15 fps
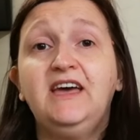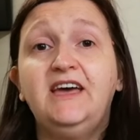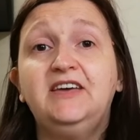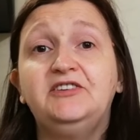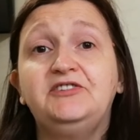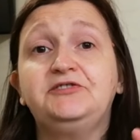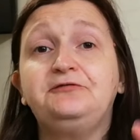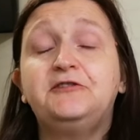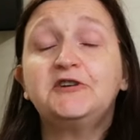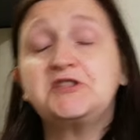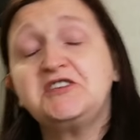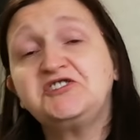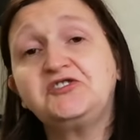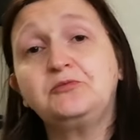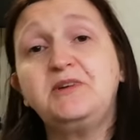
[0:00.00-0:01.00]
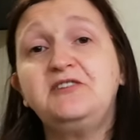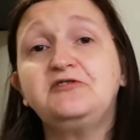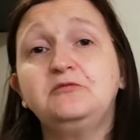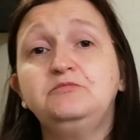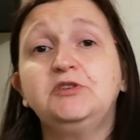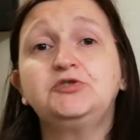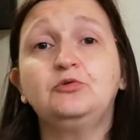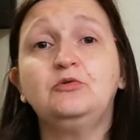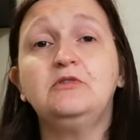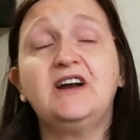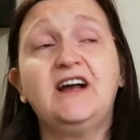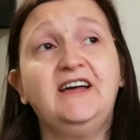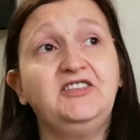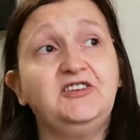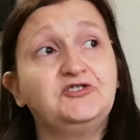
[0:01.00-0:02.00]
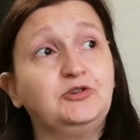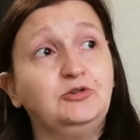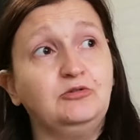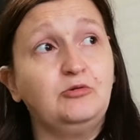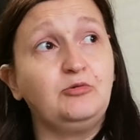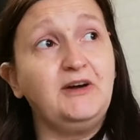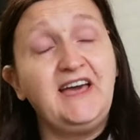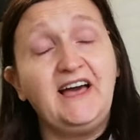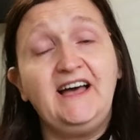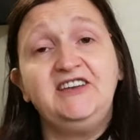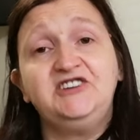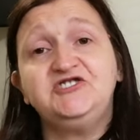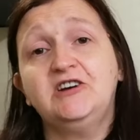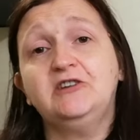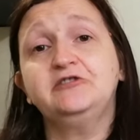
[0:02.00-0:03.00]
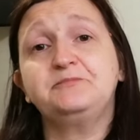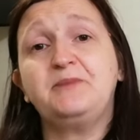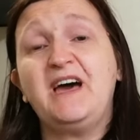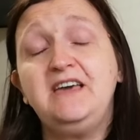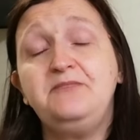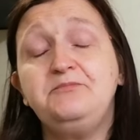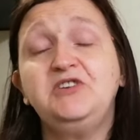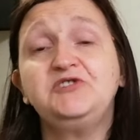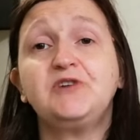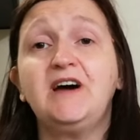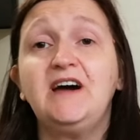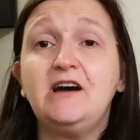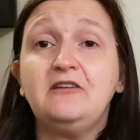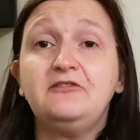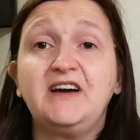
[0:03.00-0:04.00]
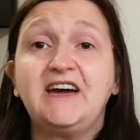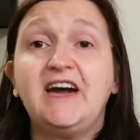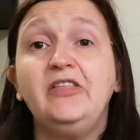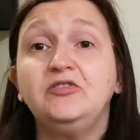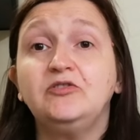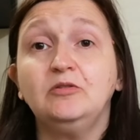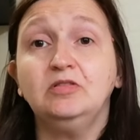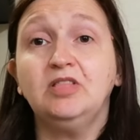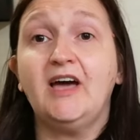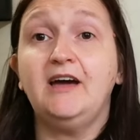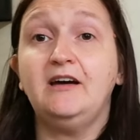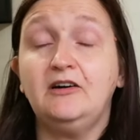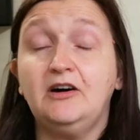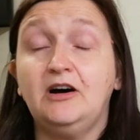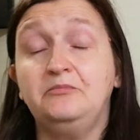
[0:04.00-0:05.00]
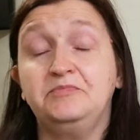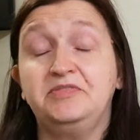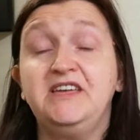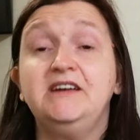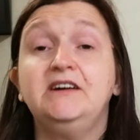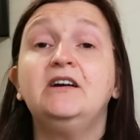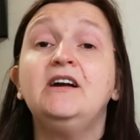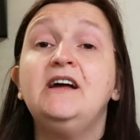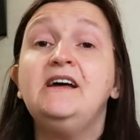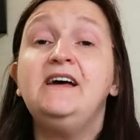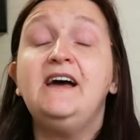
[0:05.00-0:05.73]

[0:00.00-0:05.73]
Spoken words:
is furthest away from the door, and it's got quite high shelves behind me, so I have a candle lit up there.